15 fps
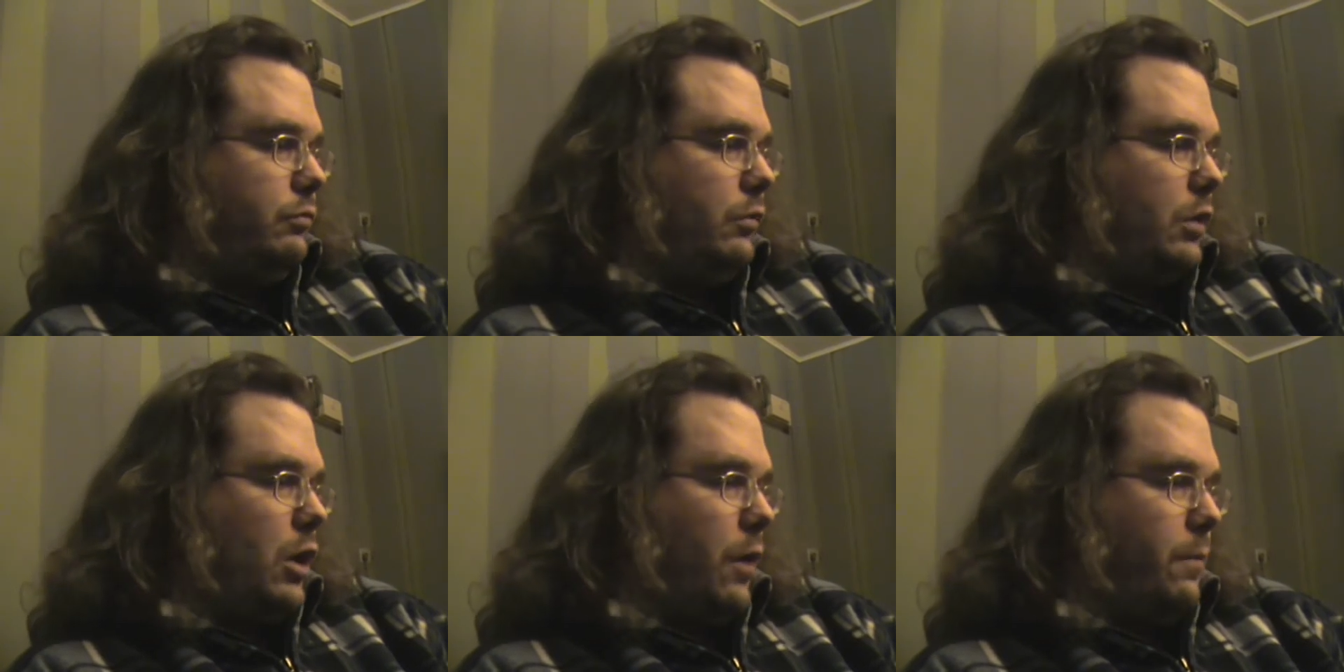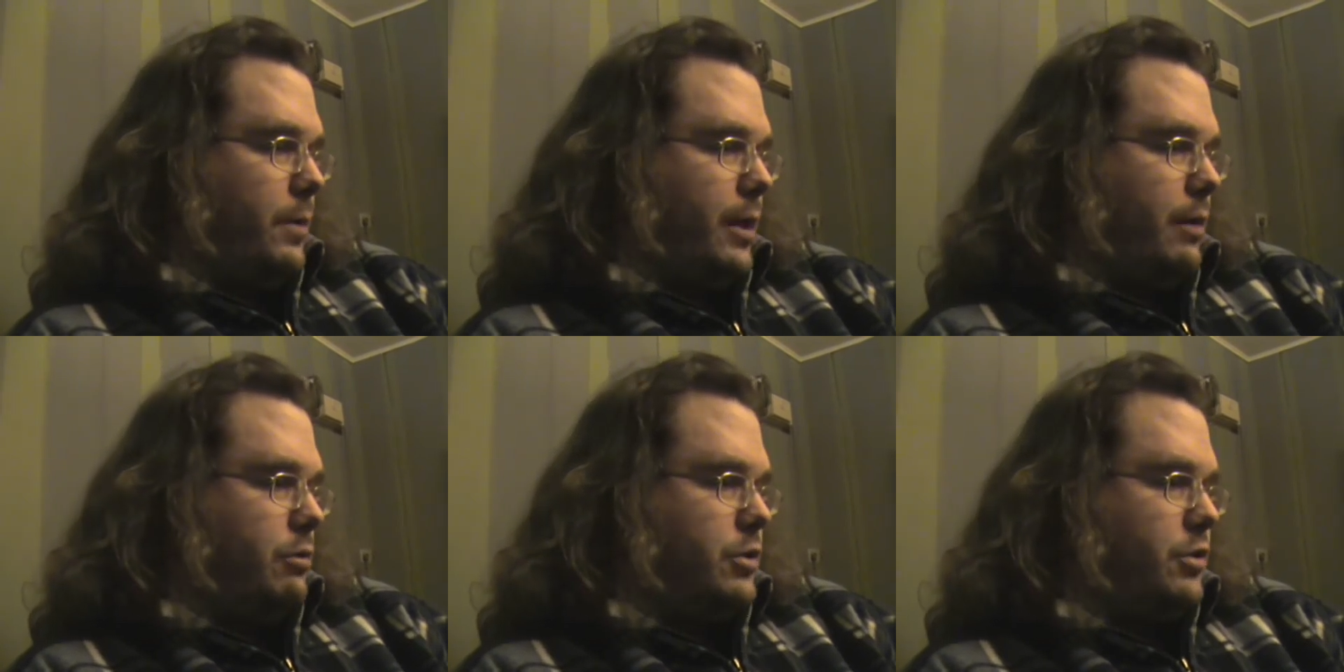I'll
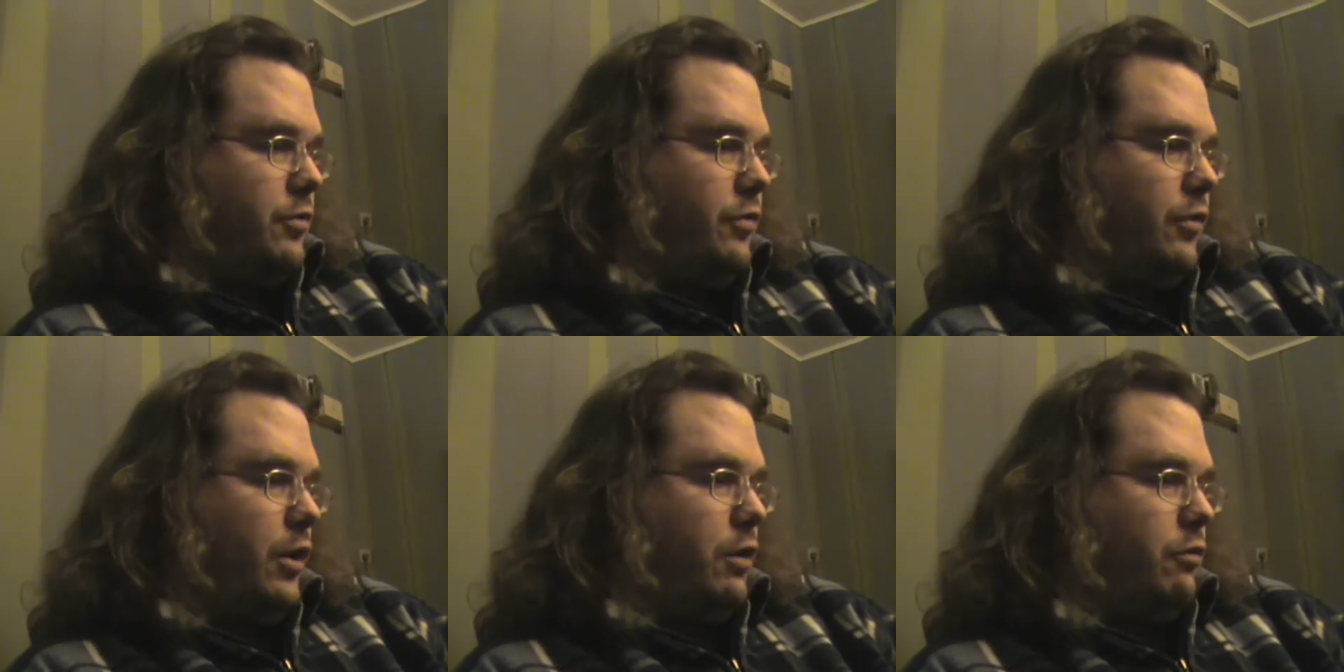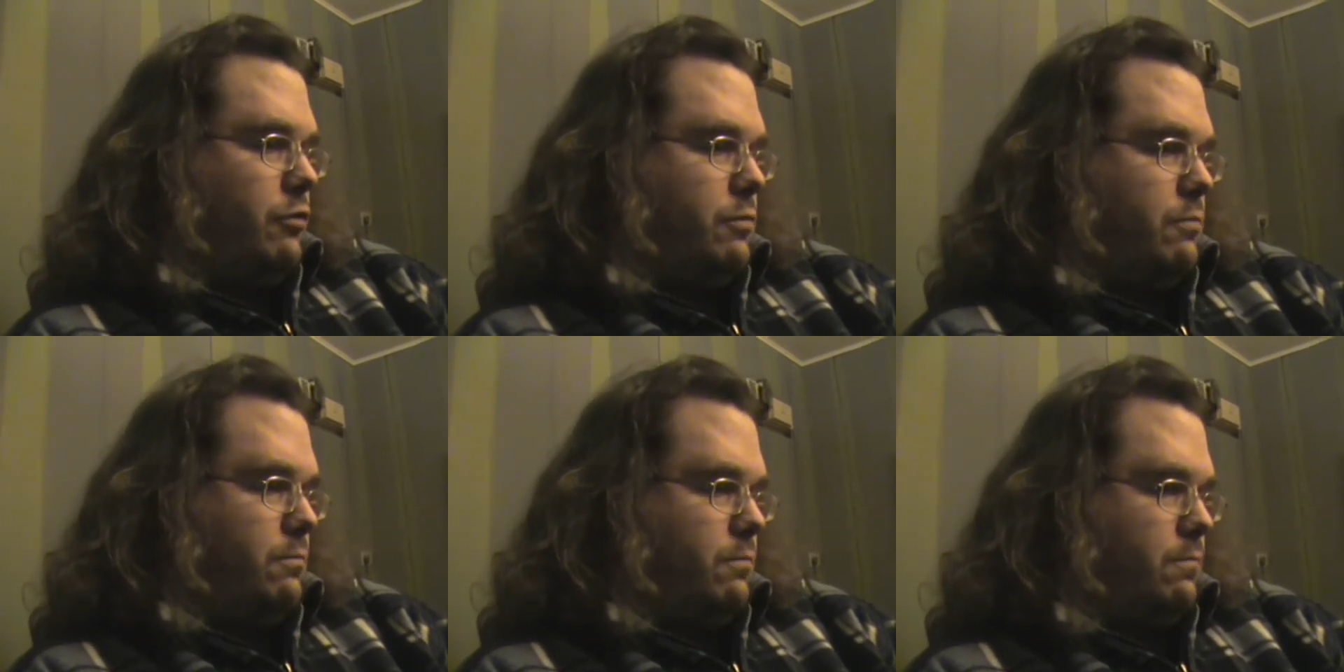be able to follow
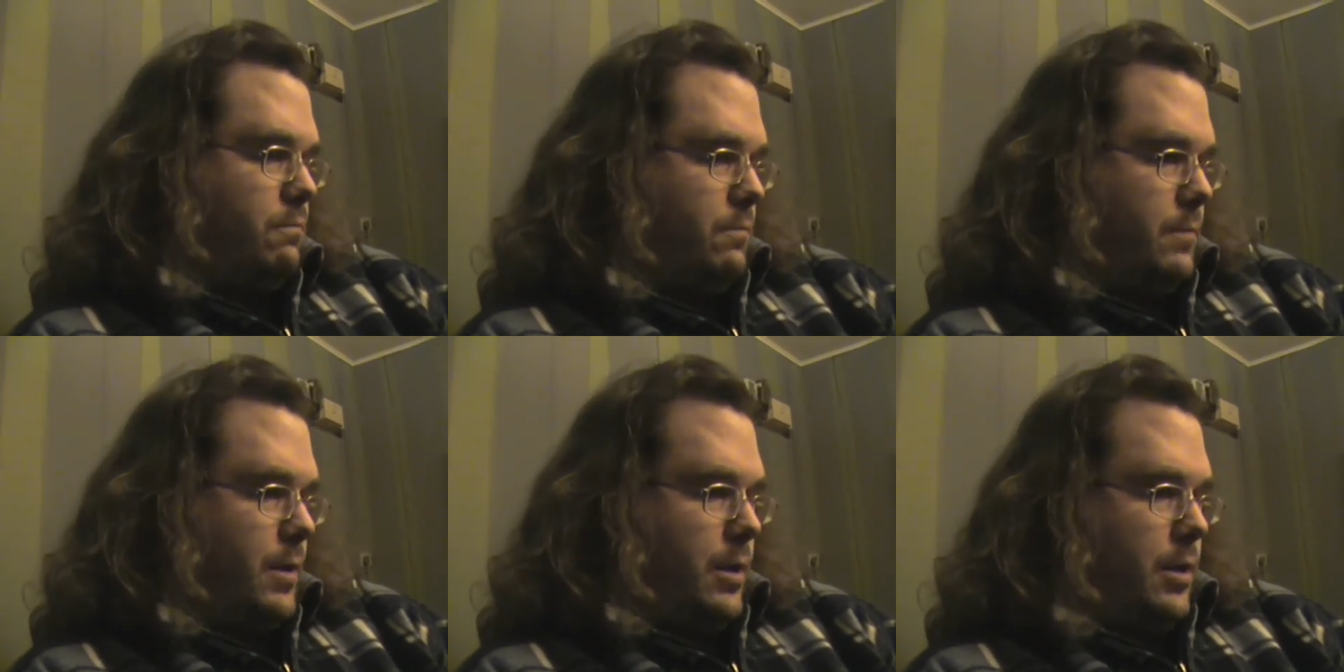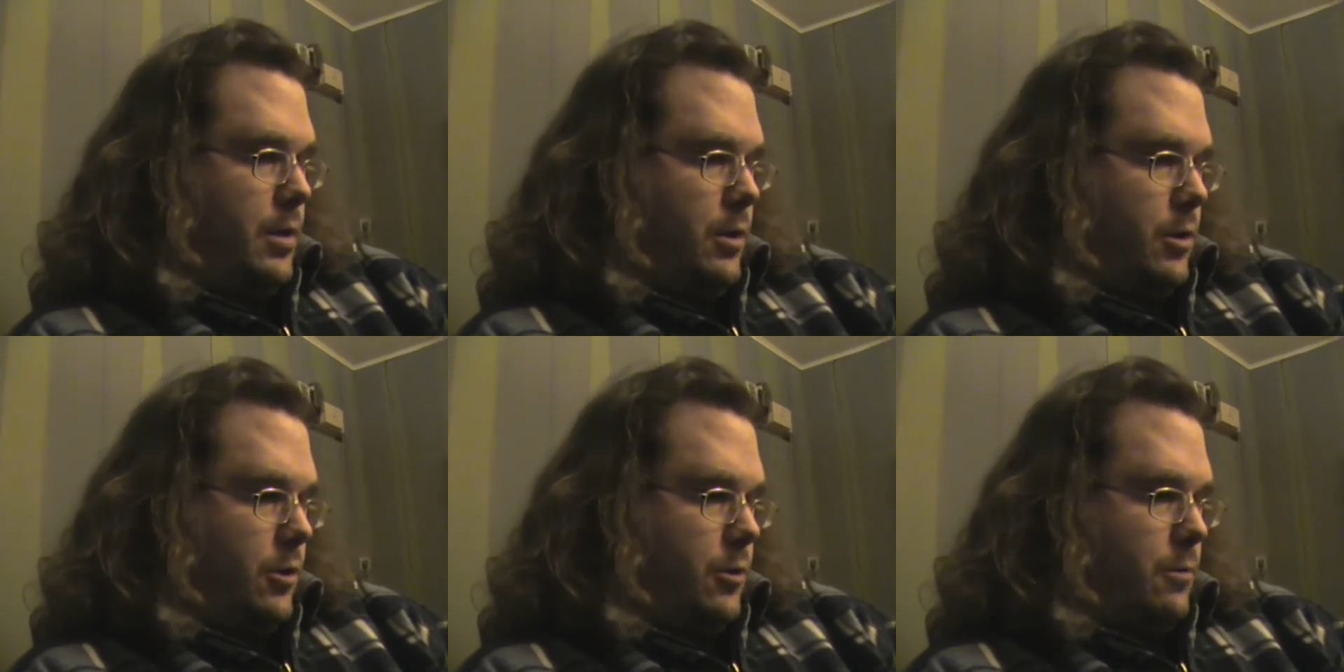them
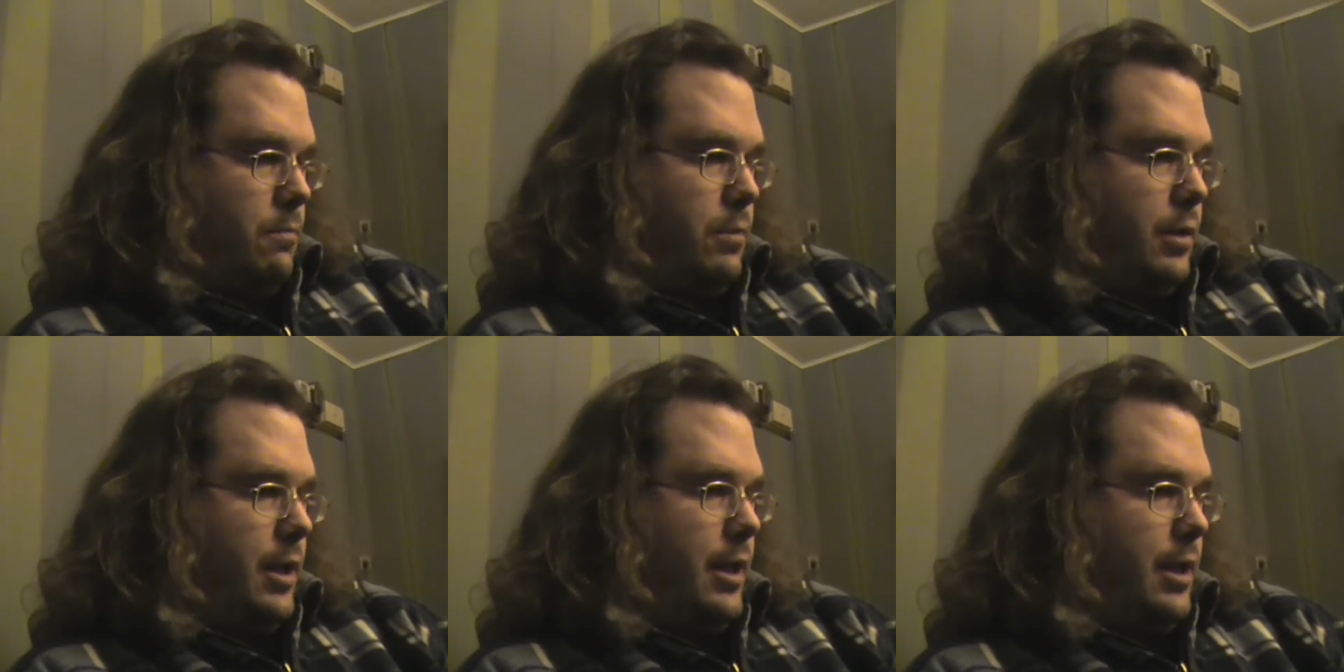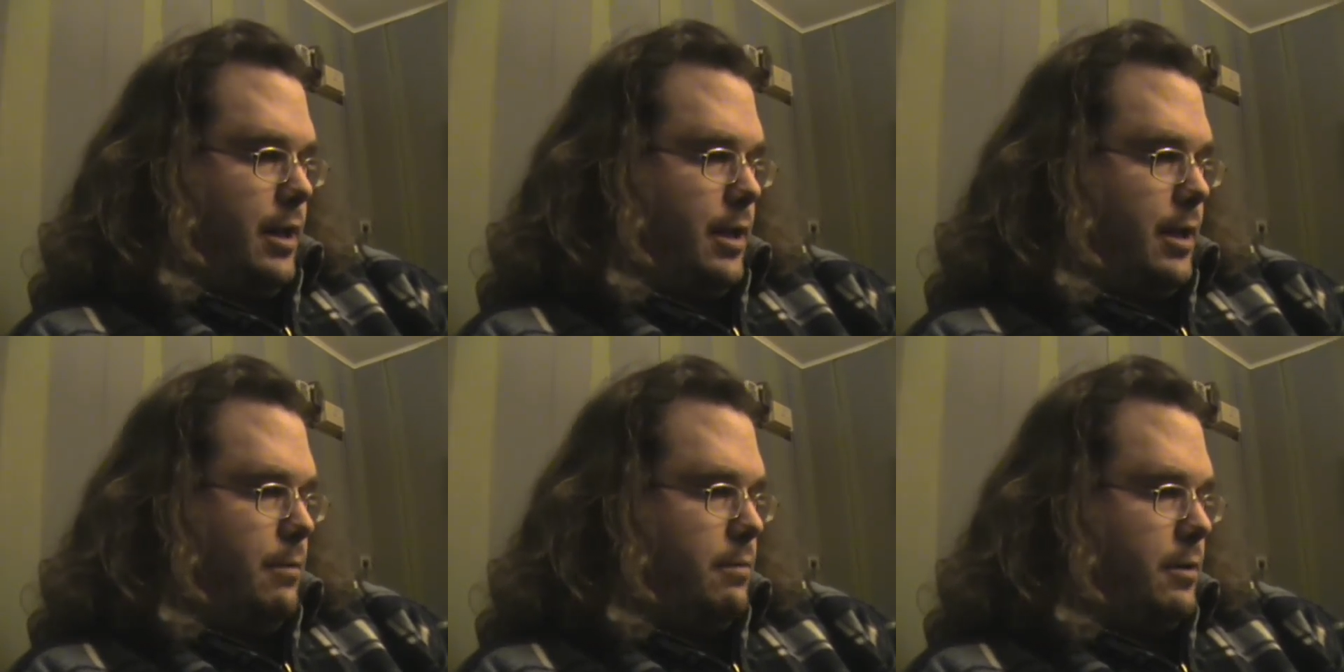
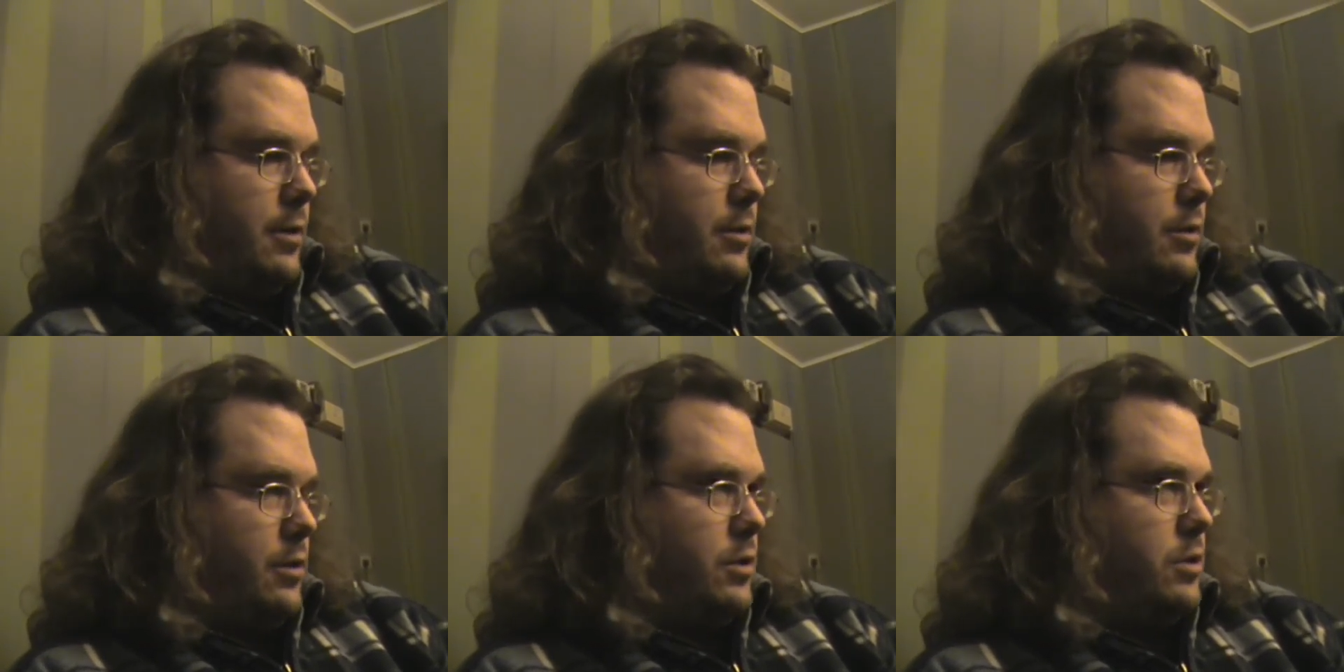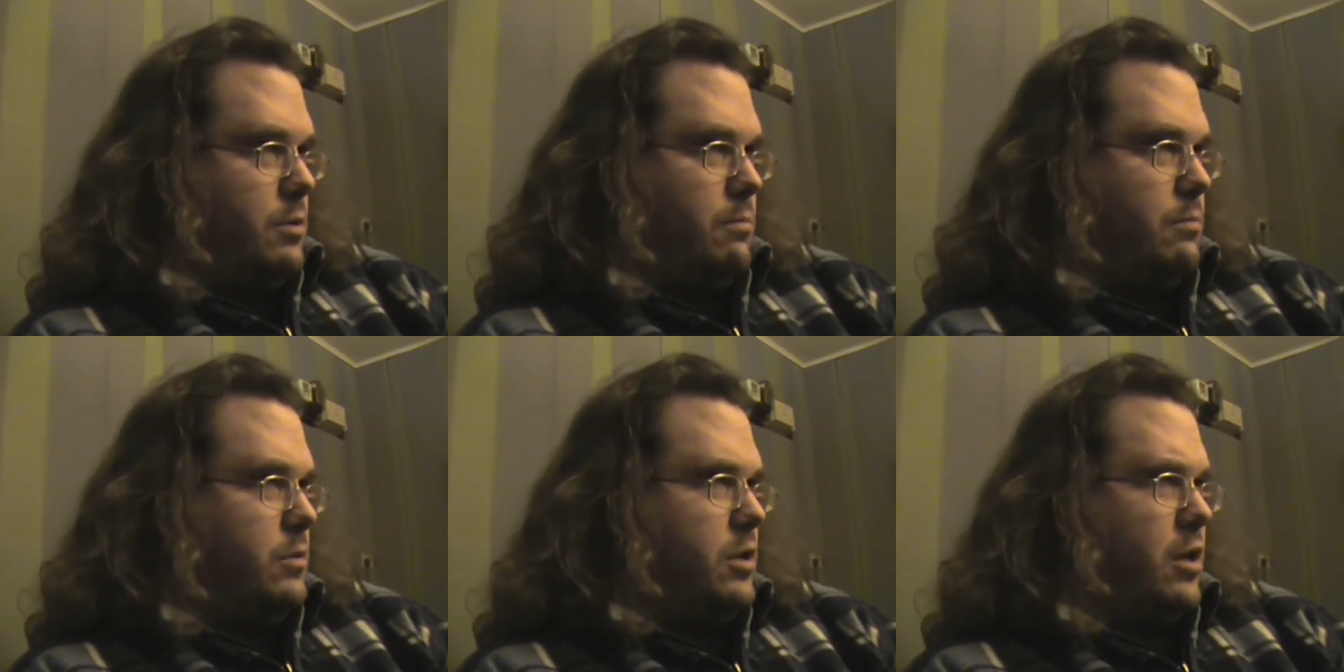completely because
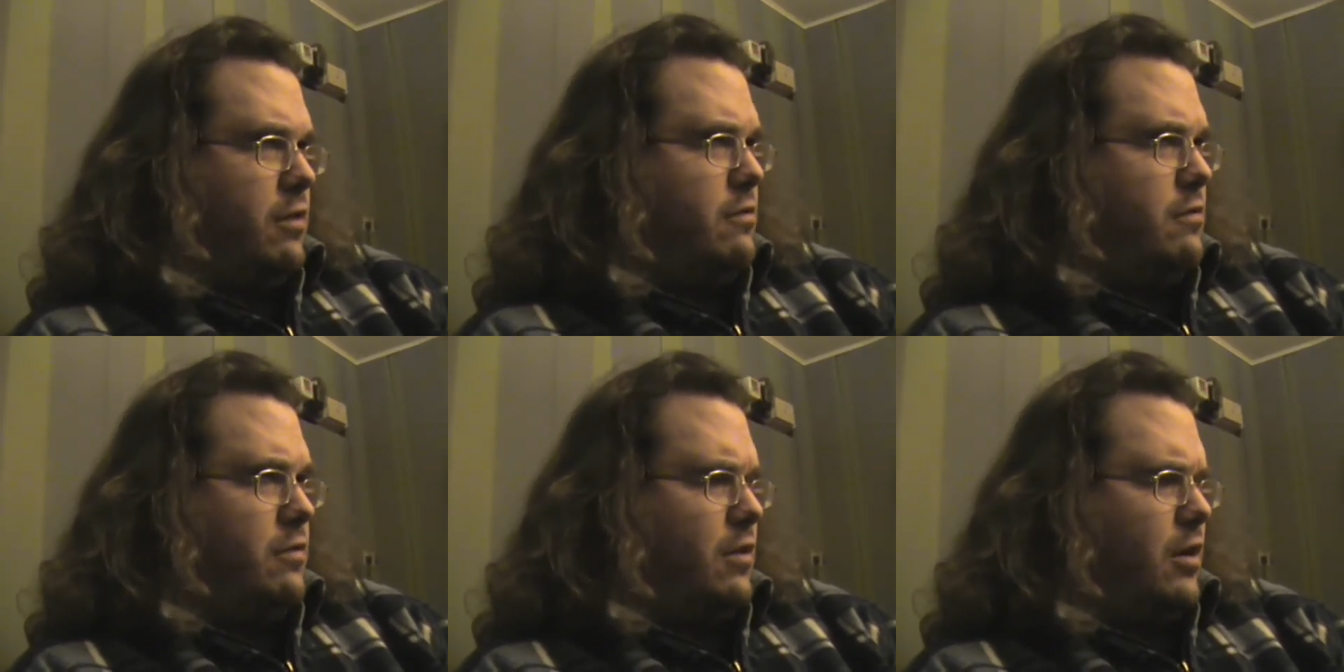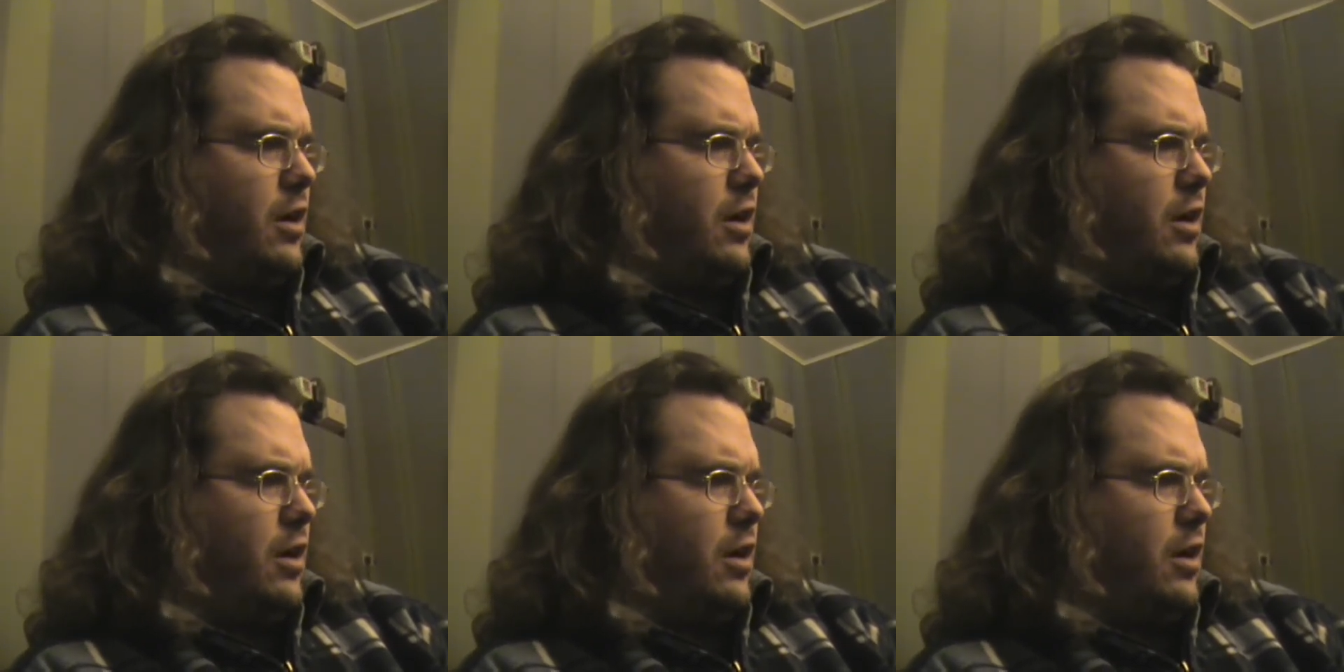I don't